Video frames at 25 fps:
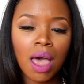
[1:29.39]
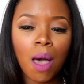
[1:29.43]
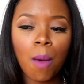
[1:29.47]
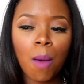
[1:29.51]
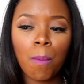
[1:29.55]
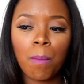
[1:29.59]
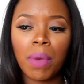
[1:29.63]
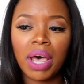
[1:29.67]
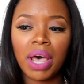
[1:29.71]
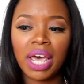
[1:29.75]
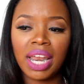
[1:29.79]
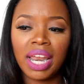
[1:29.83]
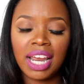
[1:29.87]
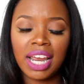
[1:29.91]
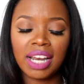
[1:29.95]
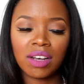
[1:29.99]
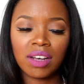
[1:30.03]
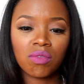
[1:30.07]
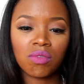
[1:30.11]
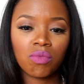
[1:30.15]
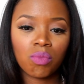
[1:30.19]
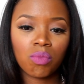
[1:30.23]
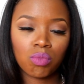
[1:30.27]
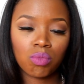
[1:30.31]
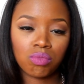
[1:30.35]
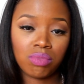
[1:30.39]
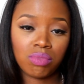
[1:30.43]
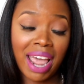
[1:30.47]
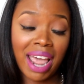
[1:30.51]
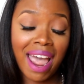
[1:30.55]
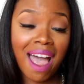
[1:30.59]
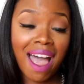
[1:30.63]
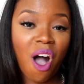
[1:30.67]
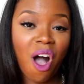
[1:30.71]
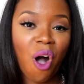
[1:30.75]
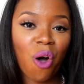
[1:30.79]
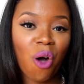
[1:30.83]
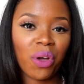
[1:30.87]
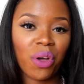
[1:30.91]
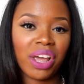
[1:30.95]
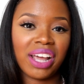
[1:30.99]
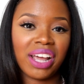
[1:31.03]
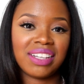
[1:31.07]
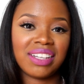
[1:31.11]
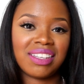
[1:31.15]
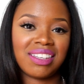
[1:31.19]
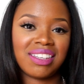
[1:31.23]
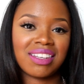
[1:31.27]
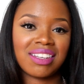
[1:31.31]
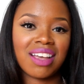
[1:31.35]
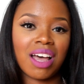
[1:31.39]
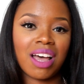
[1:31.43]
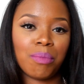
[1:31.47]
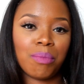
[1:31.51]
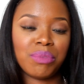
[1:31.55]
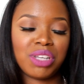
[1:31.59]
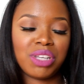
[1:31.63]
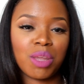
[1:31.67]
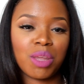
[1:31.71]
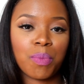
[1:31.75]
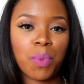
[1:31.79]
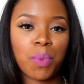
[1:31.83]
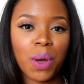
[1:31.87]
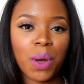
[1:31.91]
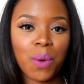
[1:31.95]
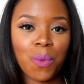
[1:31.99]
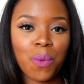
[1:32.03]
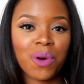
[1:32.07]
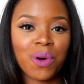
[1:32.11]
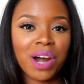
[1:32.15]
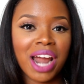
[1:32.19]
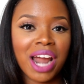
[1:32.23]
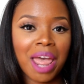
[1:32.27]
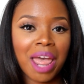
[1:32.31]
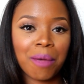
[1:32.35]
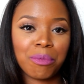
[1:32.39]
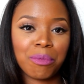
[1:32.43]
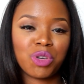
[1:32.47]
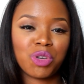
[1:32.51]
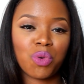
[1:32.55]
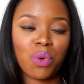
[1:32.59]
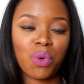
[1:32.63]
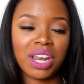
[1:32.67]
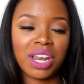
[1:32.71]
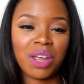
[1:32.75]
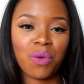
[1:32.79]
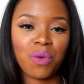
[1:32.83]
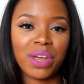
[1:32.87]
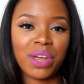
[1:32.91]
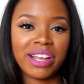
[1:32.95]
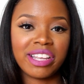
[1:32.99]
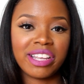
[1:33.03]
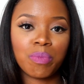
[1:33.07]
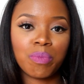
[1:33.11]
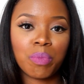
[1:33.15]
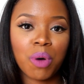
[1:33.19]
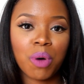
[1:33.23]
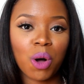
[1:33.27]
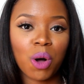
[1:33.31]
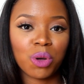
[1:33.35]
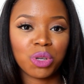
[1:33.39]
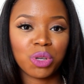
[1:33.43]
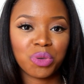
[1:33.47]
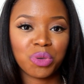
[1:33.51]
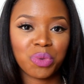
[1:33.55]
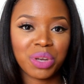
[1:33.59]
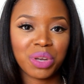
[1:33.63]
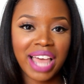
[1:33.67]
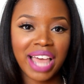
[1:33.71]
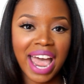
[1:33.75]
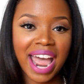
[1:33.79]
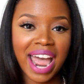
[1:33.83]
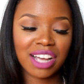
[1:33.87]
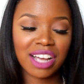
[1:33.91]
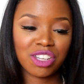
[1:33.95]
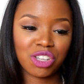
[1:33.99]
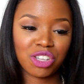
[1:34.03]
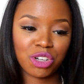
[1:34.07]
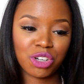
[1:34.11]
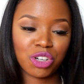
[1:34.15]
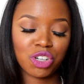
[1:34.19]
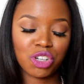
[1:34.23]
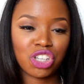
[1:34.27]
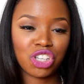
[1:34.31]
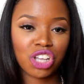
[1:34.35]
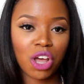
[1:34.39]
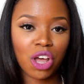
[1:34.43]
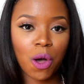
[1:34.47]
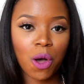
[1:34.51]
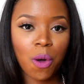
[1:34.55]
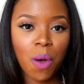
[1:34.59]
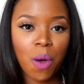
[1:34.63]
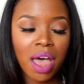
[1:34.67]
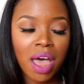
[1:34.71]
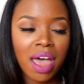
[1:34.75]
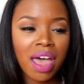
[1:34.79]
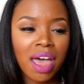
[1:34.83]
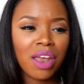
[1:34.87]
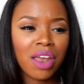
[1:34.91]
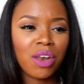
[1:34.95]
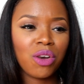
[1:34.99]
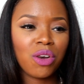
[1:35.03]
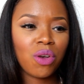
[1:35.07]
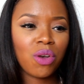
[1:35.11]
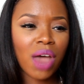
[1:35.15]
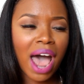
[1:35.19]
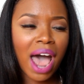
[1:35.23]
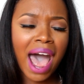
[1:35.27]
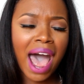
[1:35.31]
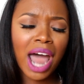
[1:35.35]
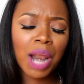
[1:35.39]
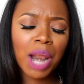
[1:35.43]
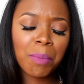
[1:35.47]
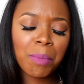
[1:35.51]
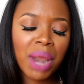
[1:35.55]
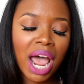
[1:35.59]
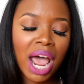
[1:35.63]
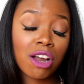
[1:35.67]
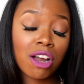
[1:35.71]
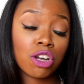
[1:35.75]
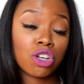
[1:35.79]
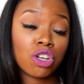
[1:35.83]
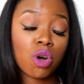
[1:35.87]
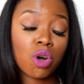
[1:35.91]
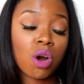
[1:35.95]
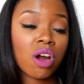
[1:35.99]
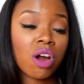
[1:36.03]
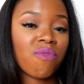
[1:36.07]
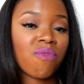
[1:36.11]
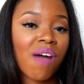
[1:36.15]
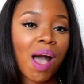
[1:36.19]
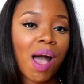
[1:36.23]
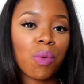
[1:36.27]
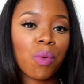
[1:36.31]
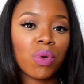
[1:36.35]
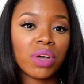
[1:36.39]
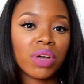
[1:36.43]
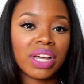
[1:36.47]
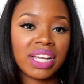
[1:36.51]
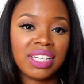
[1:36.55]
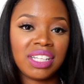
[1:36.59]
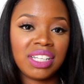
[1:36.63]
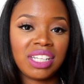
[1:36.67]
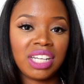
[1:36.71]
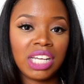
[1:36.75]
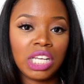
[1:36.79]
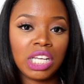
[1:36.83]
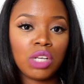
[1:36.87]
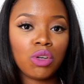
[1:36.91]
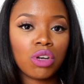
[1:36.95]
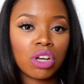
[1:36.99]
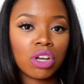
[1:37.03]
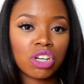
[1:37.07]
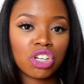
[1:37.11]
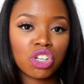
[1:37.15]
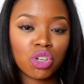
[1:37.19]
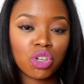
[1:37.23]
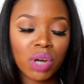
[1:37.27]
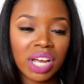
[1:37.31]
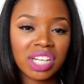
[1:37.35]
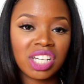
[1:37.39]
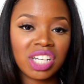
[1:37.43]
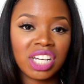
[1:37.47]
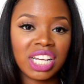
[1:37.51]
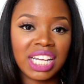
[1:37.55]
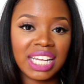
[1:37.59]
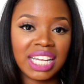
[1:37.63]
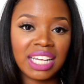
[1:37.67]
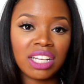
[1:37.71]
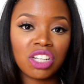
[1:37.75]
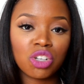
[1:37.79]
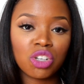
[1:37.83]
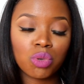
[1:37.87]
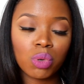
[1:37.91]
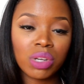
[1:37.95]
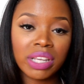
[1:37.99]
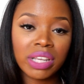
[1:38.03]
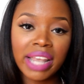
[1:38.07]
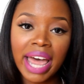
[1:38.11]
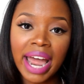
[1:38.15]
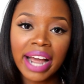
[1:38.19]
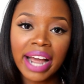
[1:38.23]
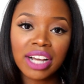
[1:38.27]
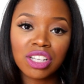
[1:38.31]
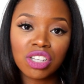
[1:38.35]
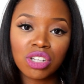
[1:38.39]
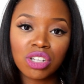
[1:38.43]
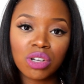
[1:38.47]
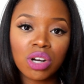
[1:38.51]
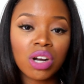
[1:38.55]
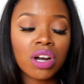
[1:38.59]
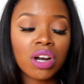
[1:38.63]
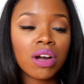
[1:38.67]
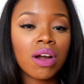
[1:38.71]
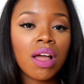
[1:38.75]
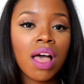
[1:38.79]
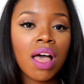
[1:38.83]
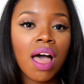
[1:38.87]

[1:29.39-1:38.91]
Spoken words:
But now it's come to the point where I am 20 weeks post relaxer, so I'm not sure if I will continue to stretch each relaxer